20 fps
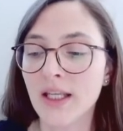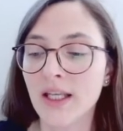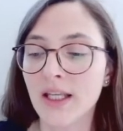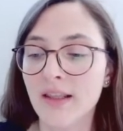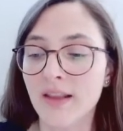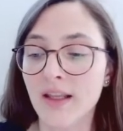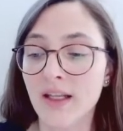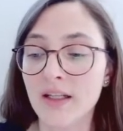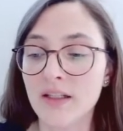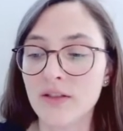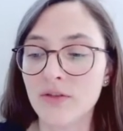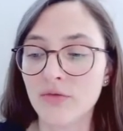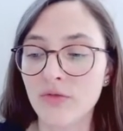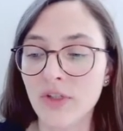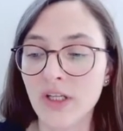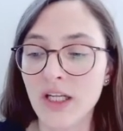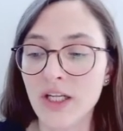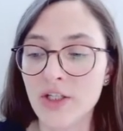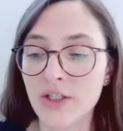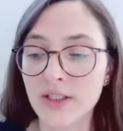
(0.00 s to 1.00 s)
that it's
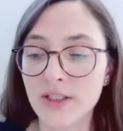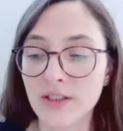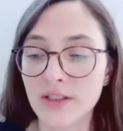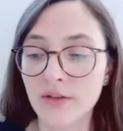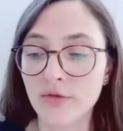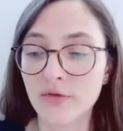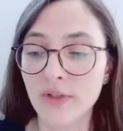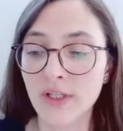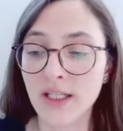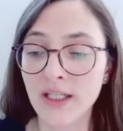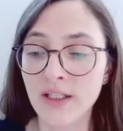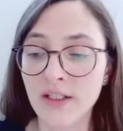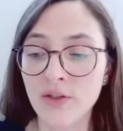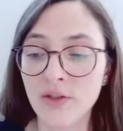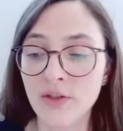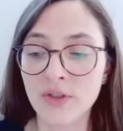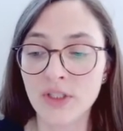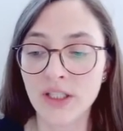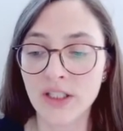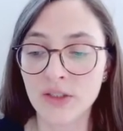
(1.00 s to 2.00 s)
really just a great
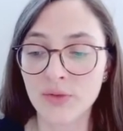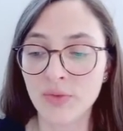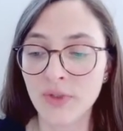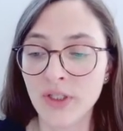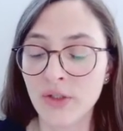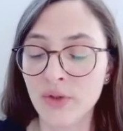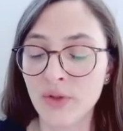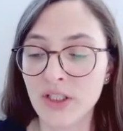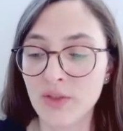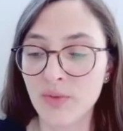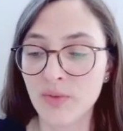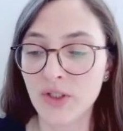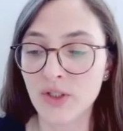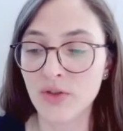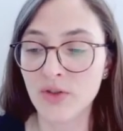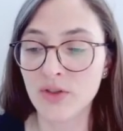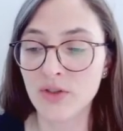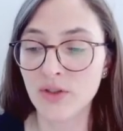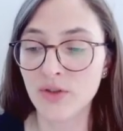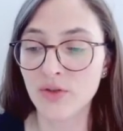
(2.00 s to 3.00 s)
user experience
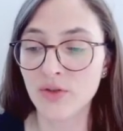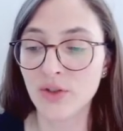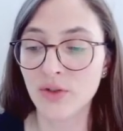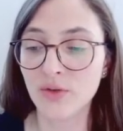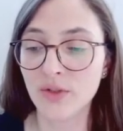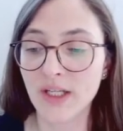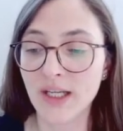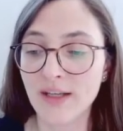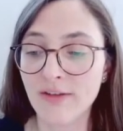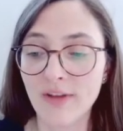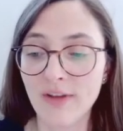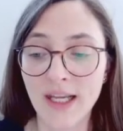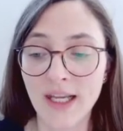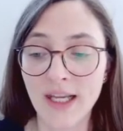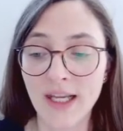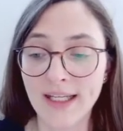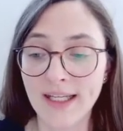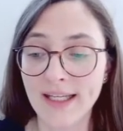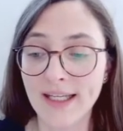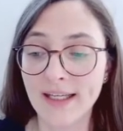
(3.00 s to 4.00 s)
because you don't have
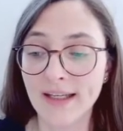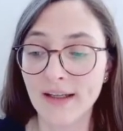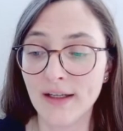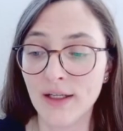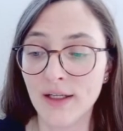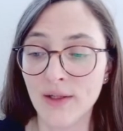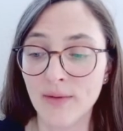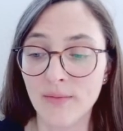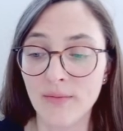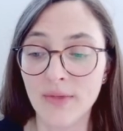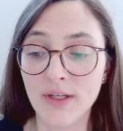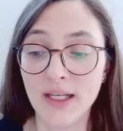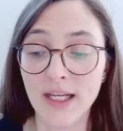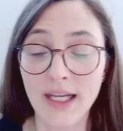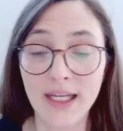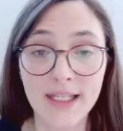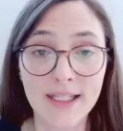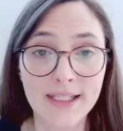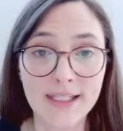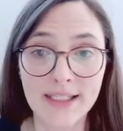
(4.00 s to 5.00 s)
any
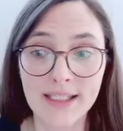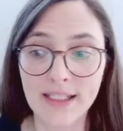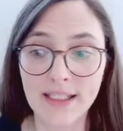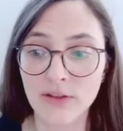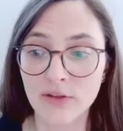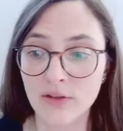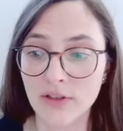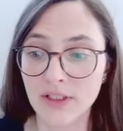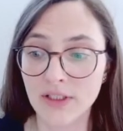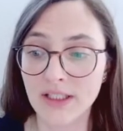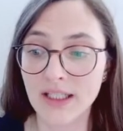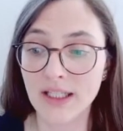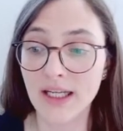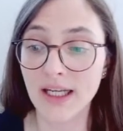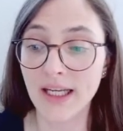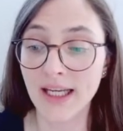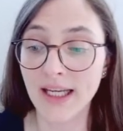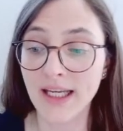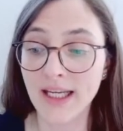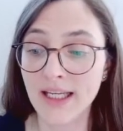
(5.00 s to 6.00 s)
latency or
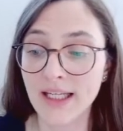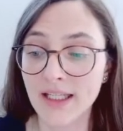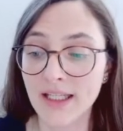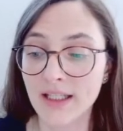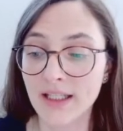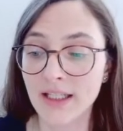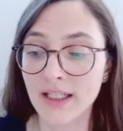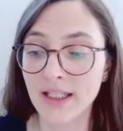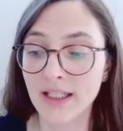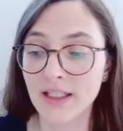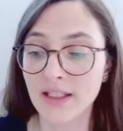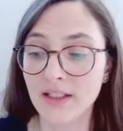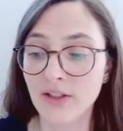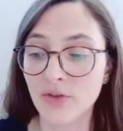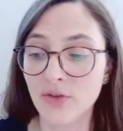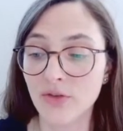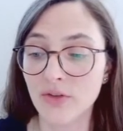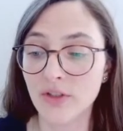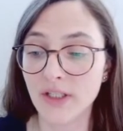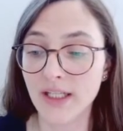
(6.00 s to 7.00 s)
delay in
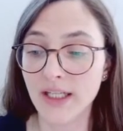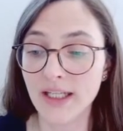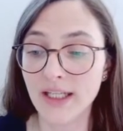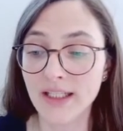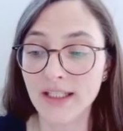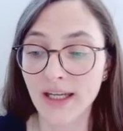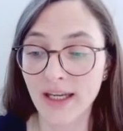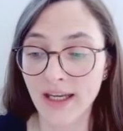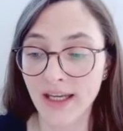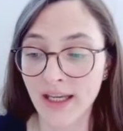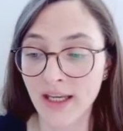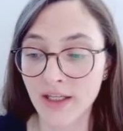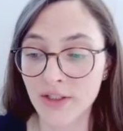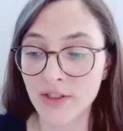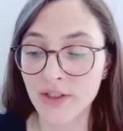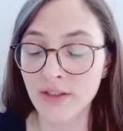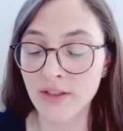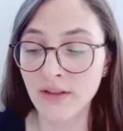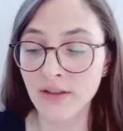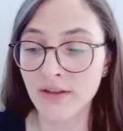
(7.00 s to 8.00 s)
your
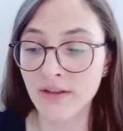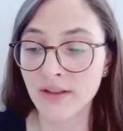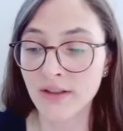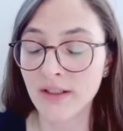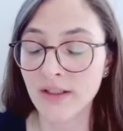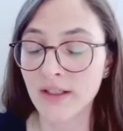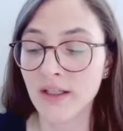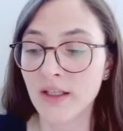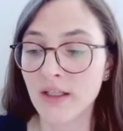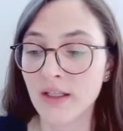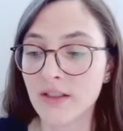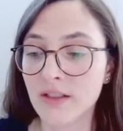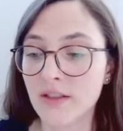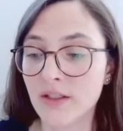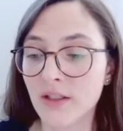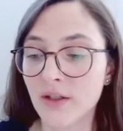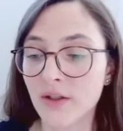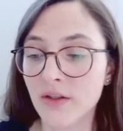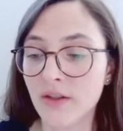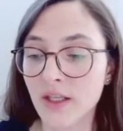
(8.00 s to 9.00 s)
interaction.
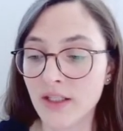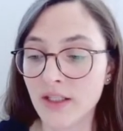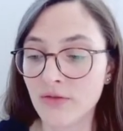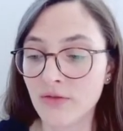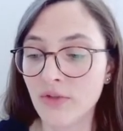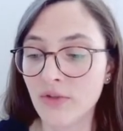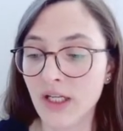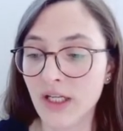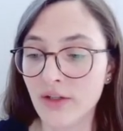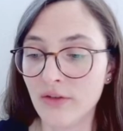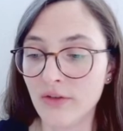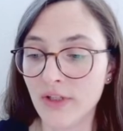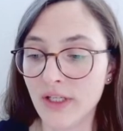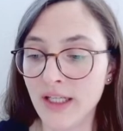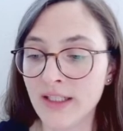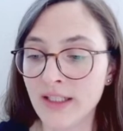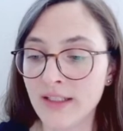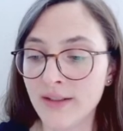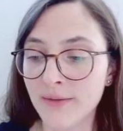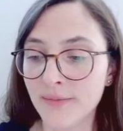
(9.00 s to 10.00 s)
So that's really
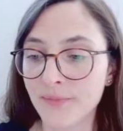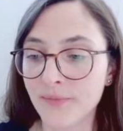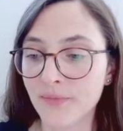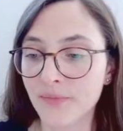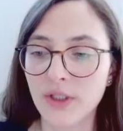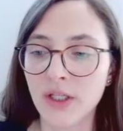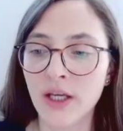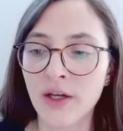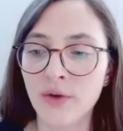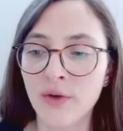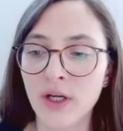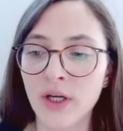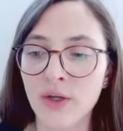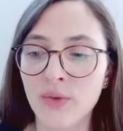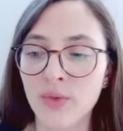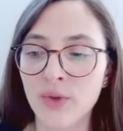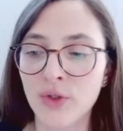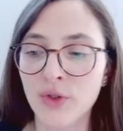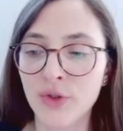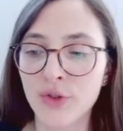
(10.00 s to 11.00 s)
great. Now
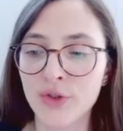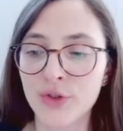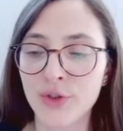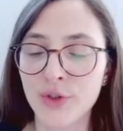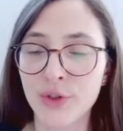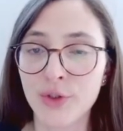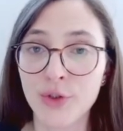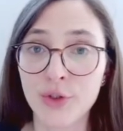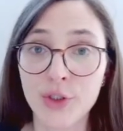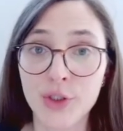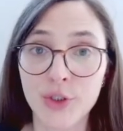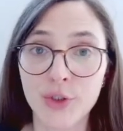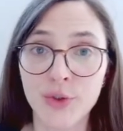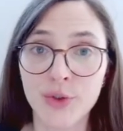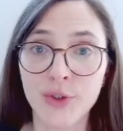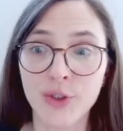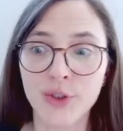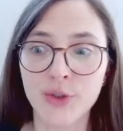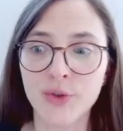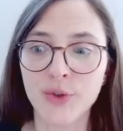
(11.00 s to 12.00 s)
I will also
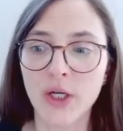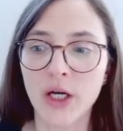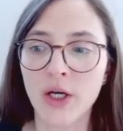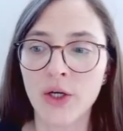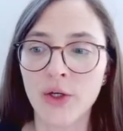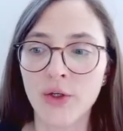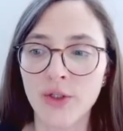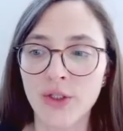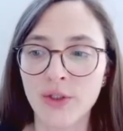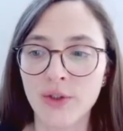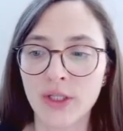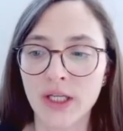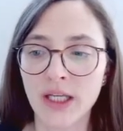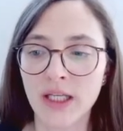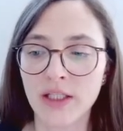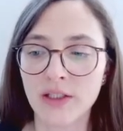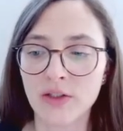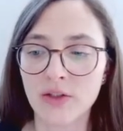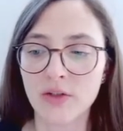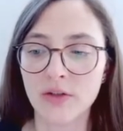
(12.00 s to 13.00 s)
show you how you
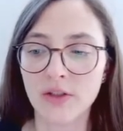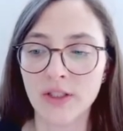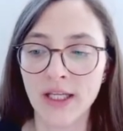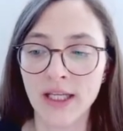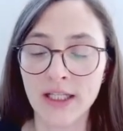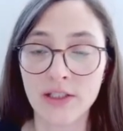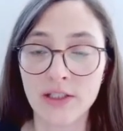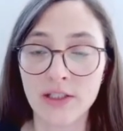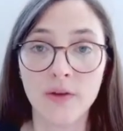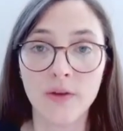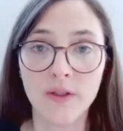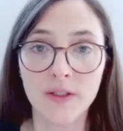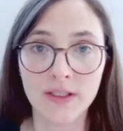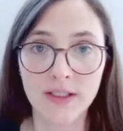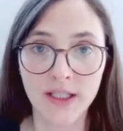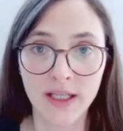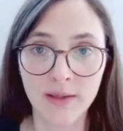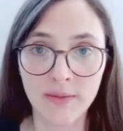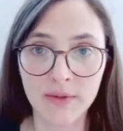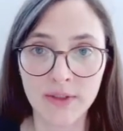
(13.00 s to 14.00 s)
can connect to the
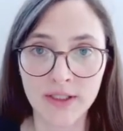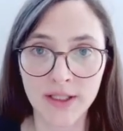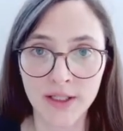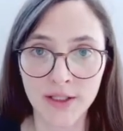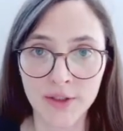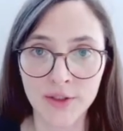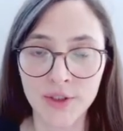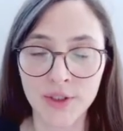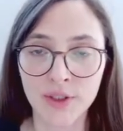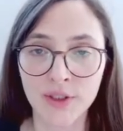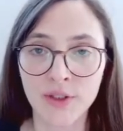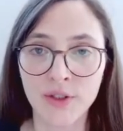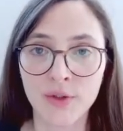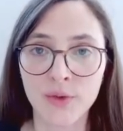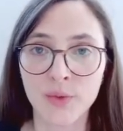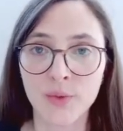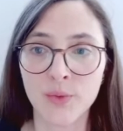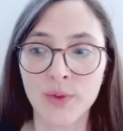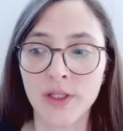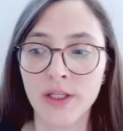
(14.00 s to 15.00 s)
same
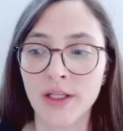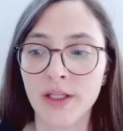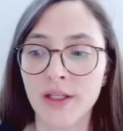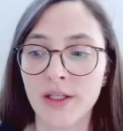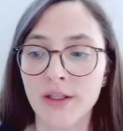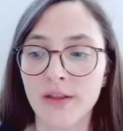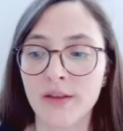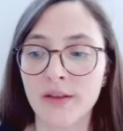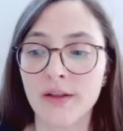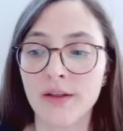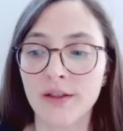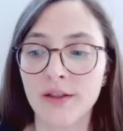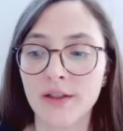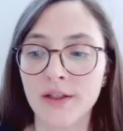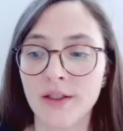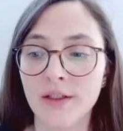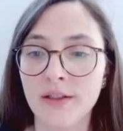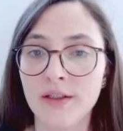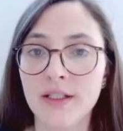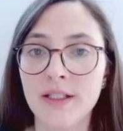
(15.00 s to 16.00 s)
session with
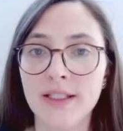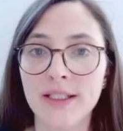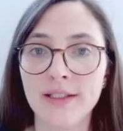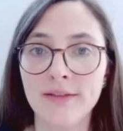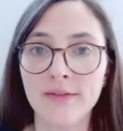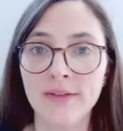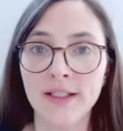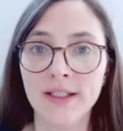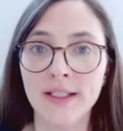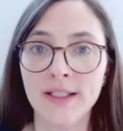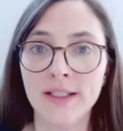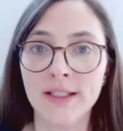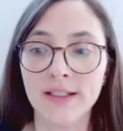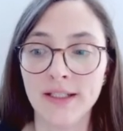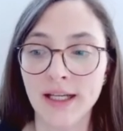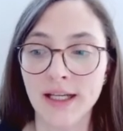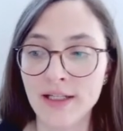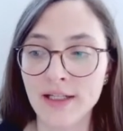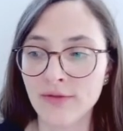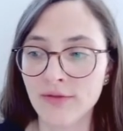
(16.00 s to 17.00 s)
the DCV
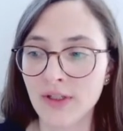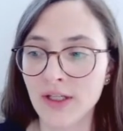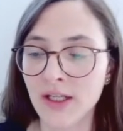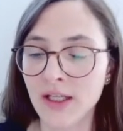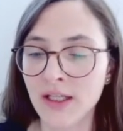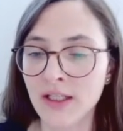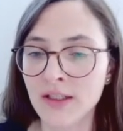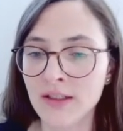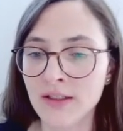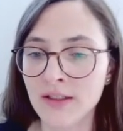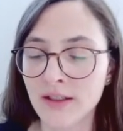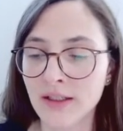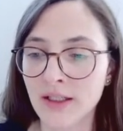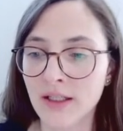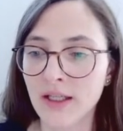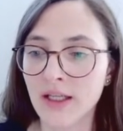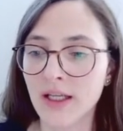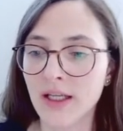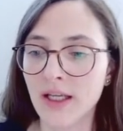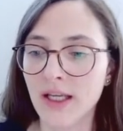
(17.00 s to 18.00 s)
native client.
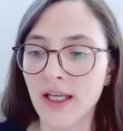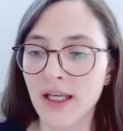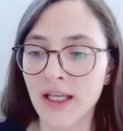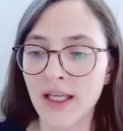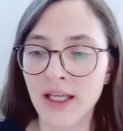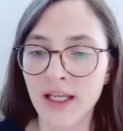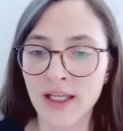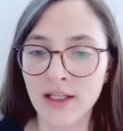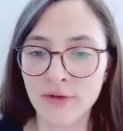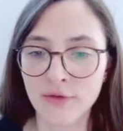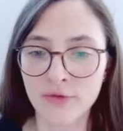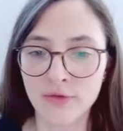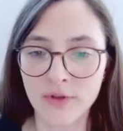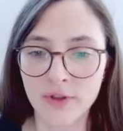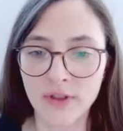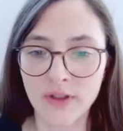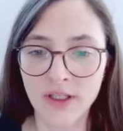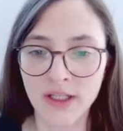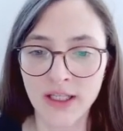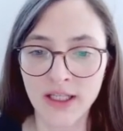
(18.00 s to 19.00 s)
And
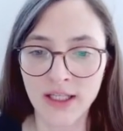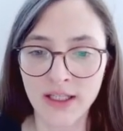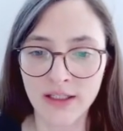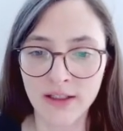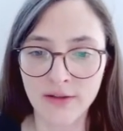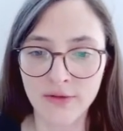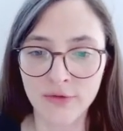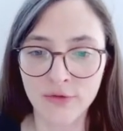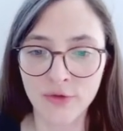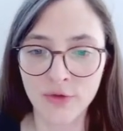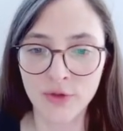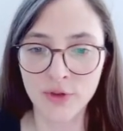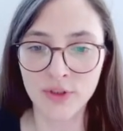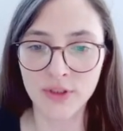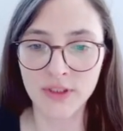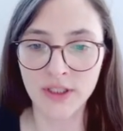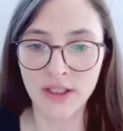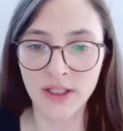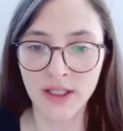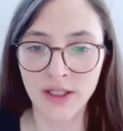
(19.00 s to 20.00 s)
for that, at
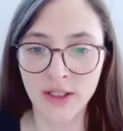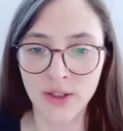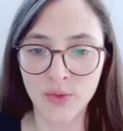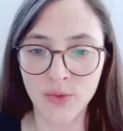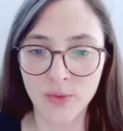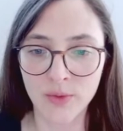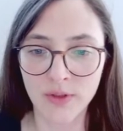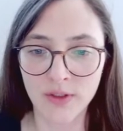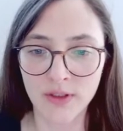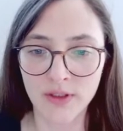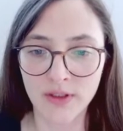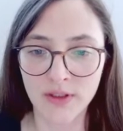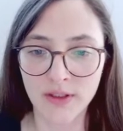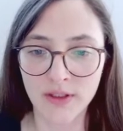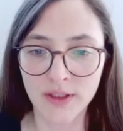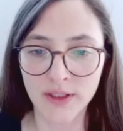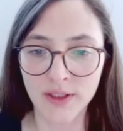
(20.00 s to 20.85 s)
first I will